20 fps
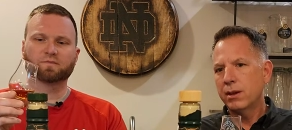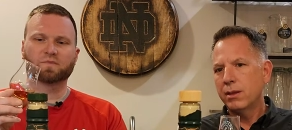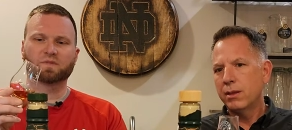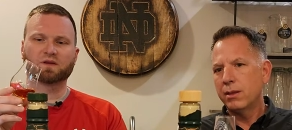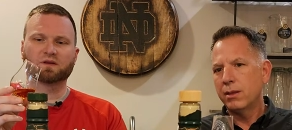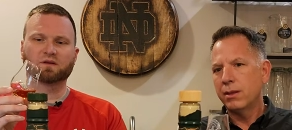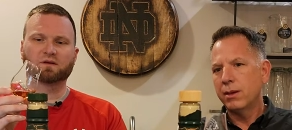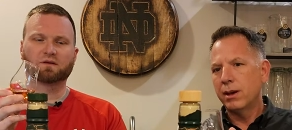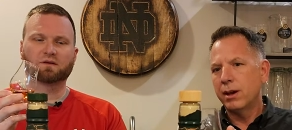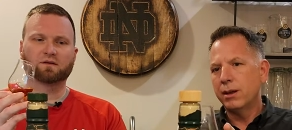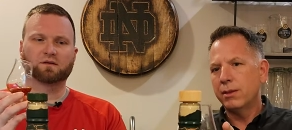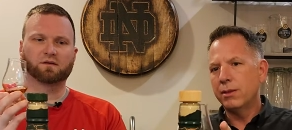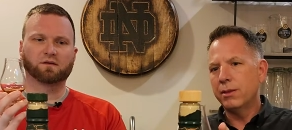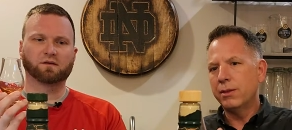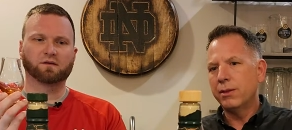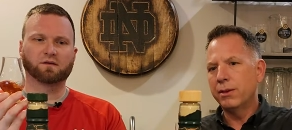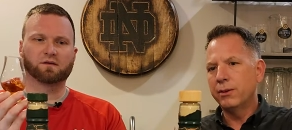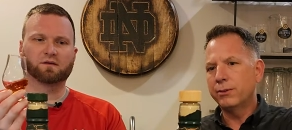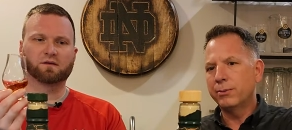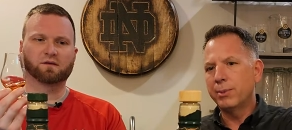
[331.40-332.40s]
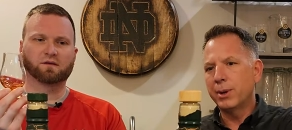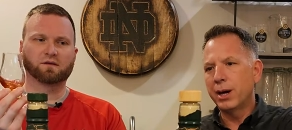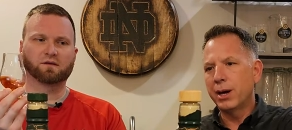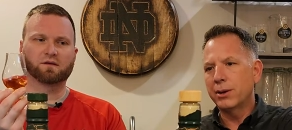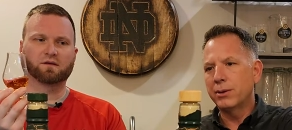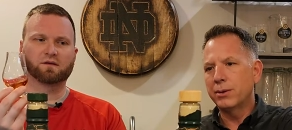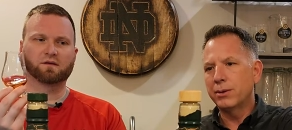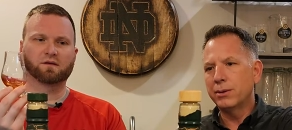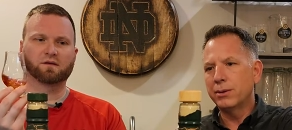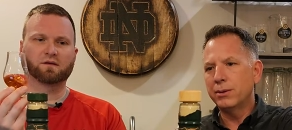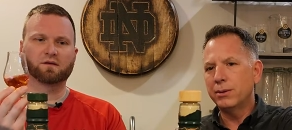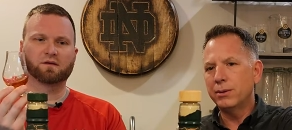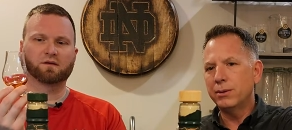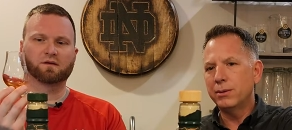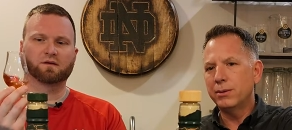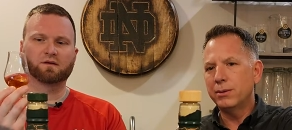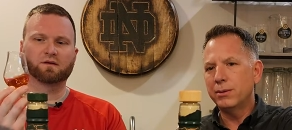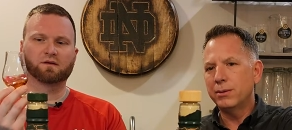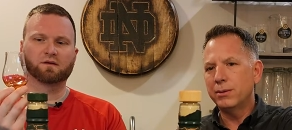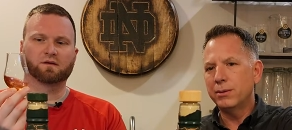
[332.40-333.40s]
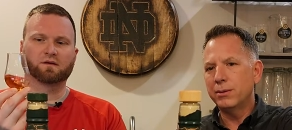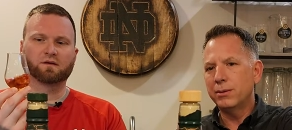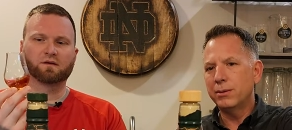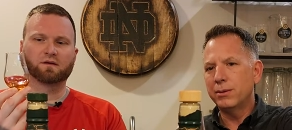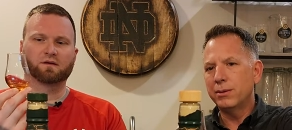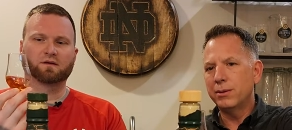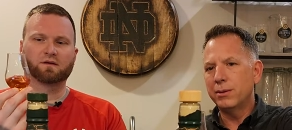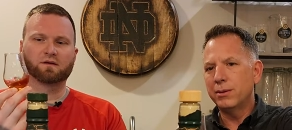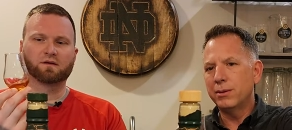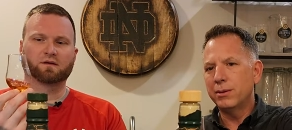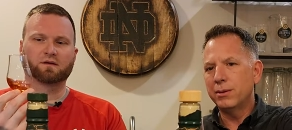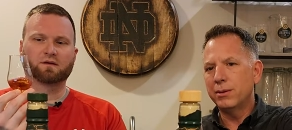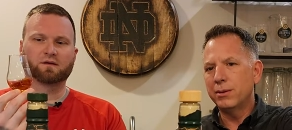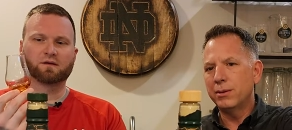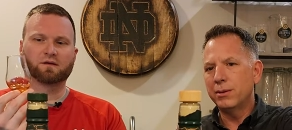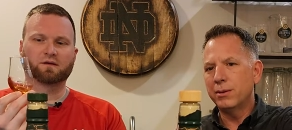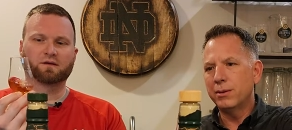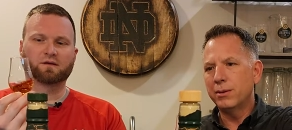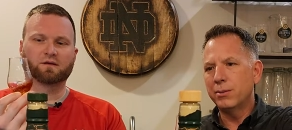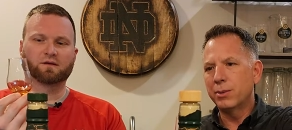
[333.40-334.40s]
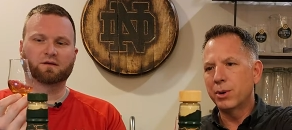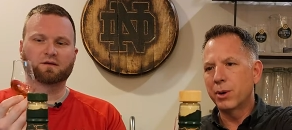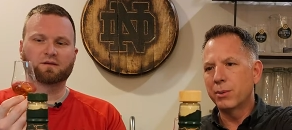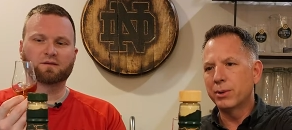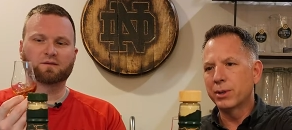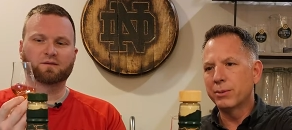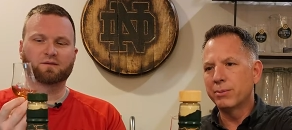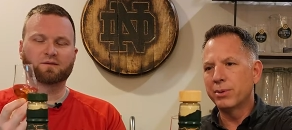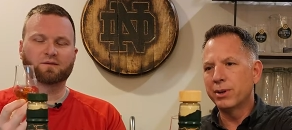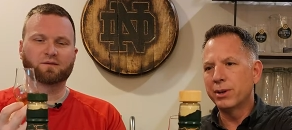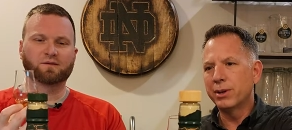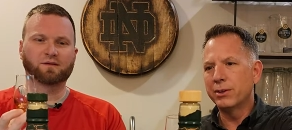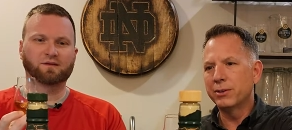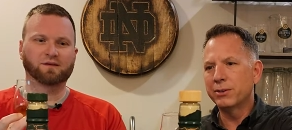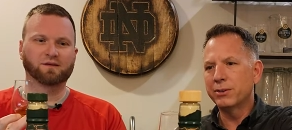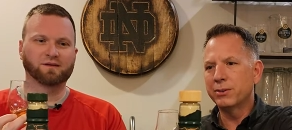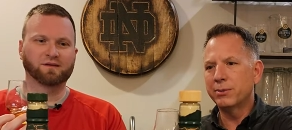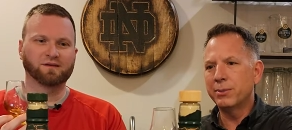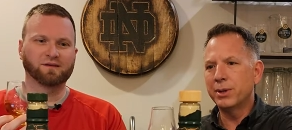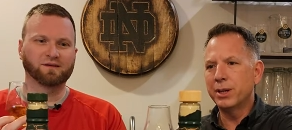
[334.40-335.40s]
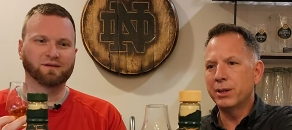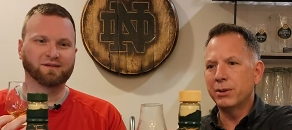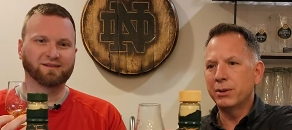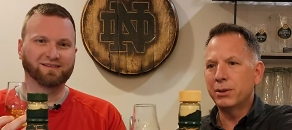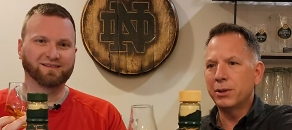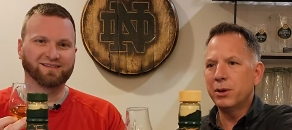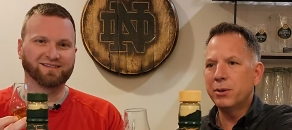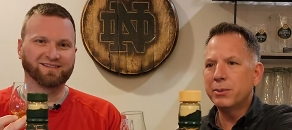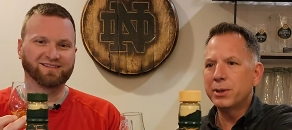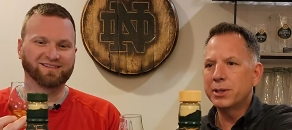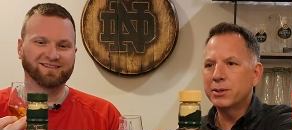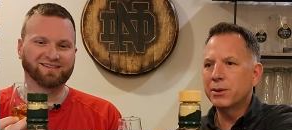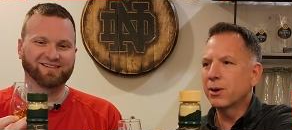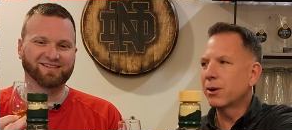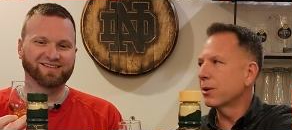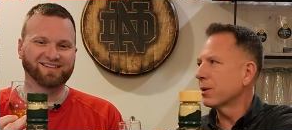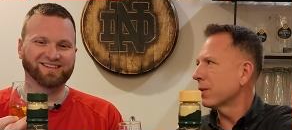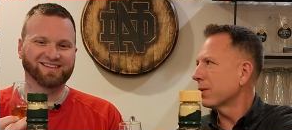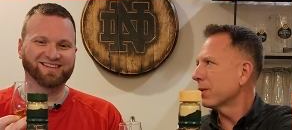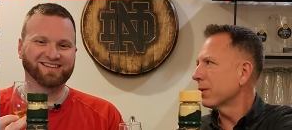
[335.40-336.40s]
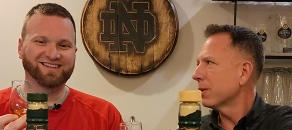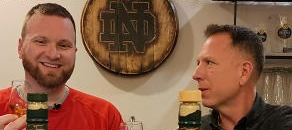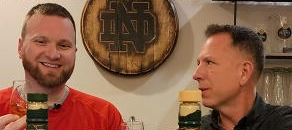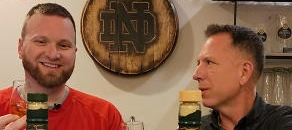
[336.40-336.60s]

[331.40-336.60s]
Speaker 1: that this bottle the bourbon appears to be a little bit darker.